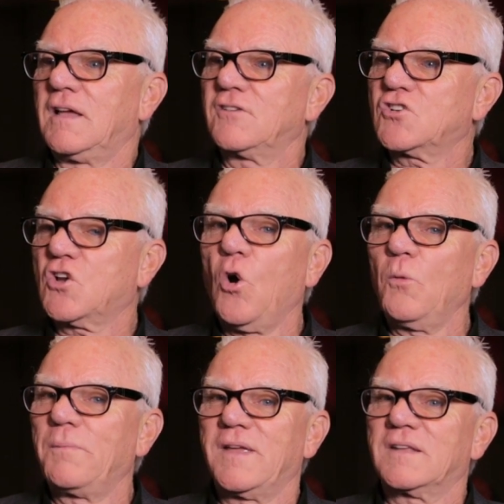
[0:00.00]
And she
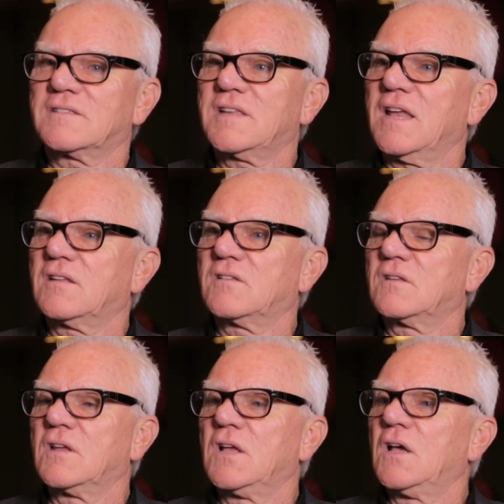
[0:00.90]
called me and said,
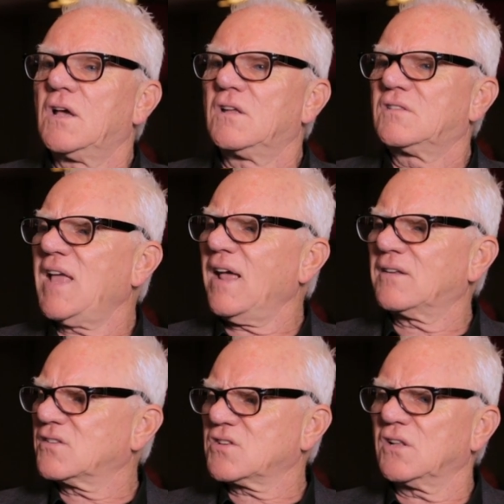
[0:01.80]
Dad,
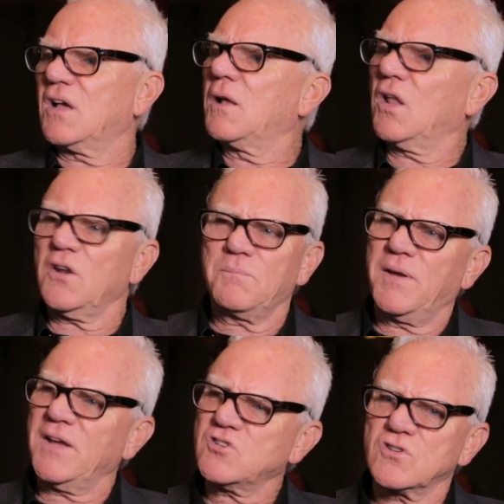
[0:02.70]
there's a lot of
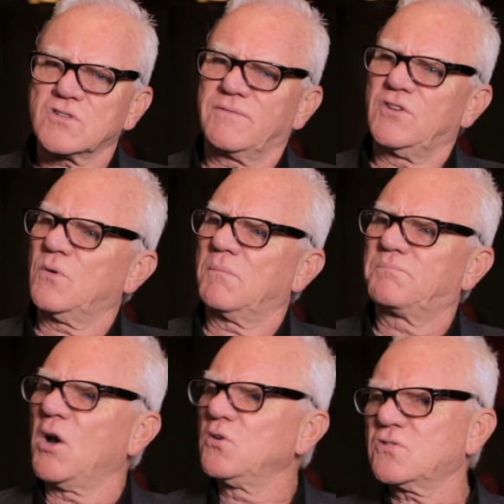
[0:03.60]
pictures of you on
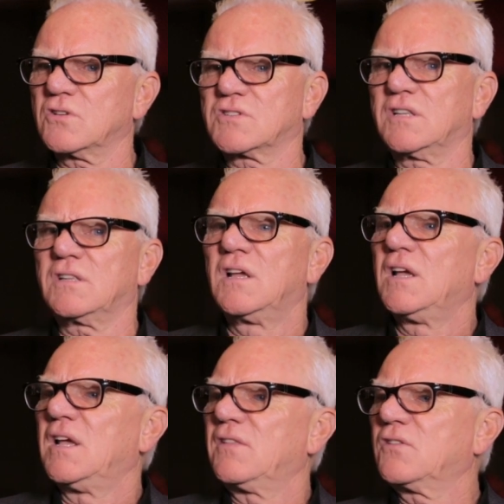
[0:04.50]
posters in
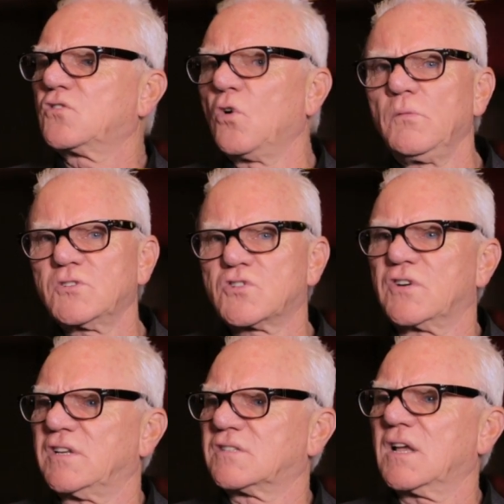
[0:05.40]
the
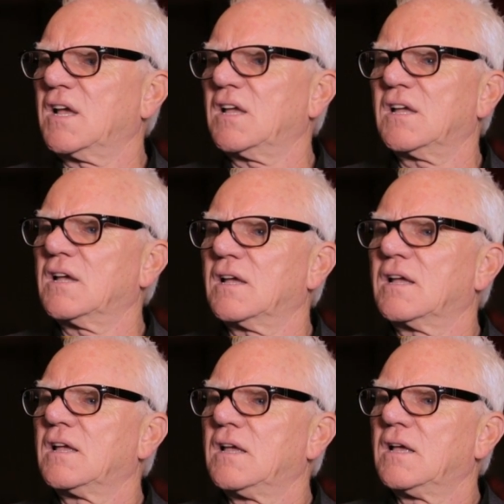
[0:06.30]
dormitories.
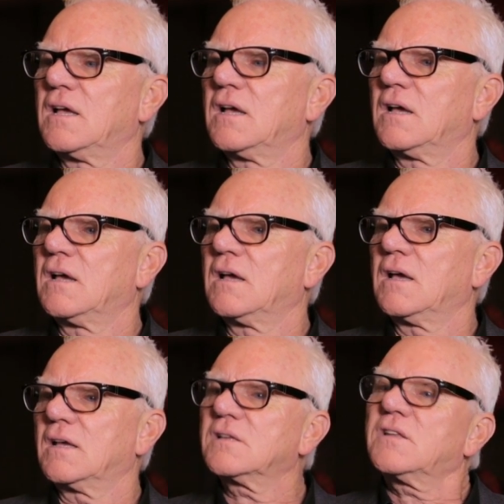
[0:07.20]

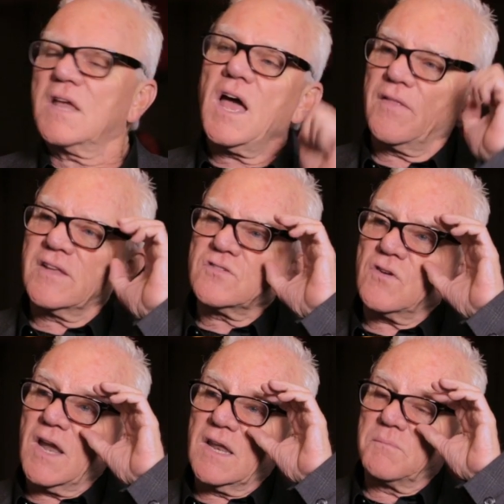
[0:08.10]
I said, yeah, that's
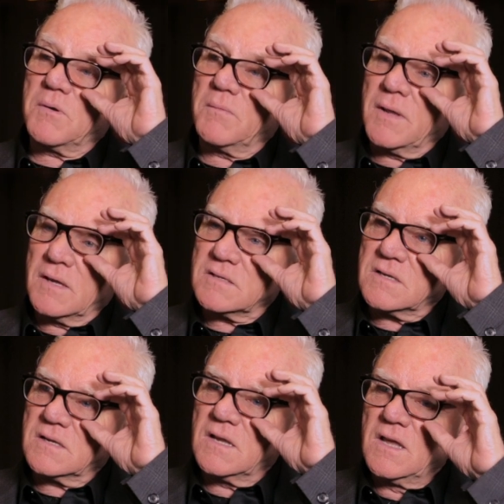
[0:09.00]
right, it probably is.
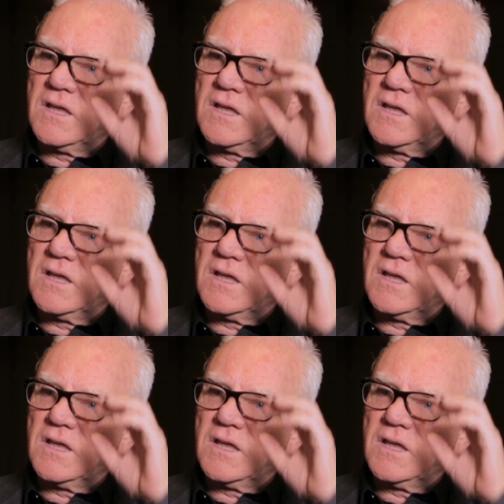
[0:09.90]
And